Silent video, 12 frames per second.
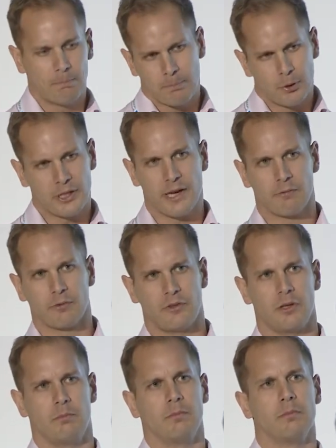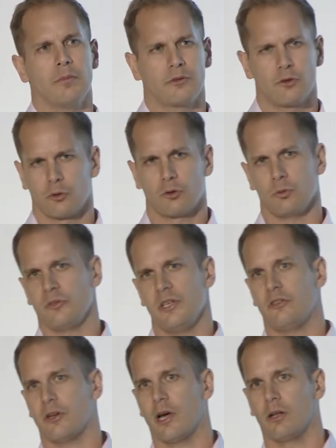putting everything in methodical
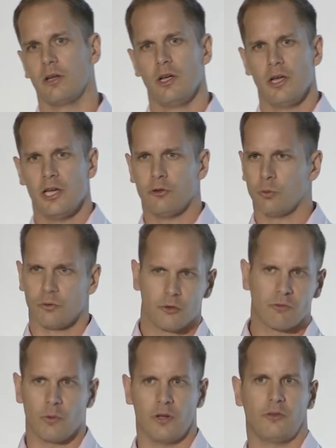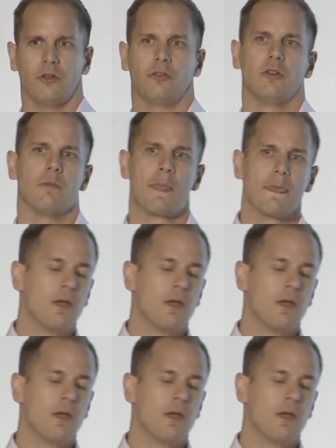detail into a software system.